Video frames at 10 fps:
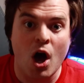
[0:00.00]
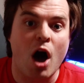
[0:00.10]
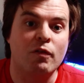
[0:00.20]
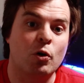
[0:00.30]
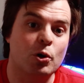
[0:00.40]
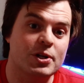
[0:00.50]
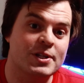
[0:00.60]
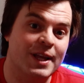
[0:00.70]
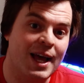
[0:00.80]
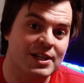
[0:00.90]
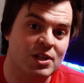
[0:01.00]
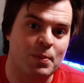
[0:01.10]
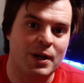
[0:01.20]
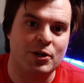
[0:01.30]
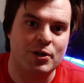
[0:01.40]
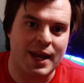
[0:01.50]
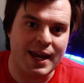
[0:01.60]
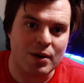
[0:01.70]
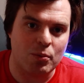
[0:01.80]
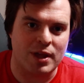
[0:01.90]
Of course, it still has to be
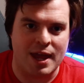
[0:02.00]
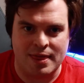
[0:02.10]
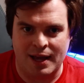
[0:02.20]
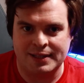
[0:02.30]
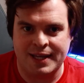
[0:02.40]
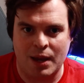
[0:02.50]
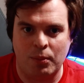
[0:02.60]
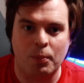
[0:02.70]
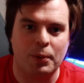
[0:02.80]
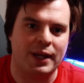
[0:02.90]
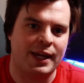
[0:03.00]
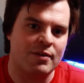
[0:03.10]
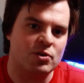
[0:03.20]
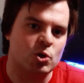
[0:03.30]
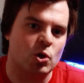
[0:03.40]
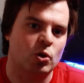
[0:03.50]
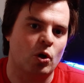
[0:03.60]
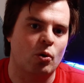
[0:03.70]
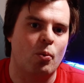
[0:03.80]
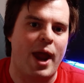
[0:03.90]
unique within that table, but it gives us
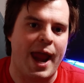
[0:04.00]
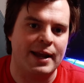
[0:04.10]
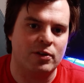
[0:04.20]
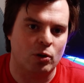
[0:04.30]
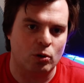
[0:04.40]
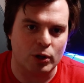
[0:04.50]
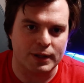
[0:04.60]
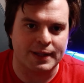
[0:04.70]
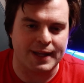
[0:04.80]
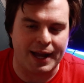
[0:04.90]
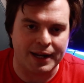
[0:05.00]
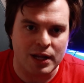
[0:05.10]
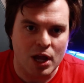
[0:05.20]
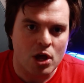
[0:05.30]
another way to look at the data.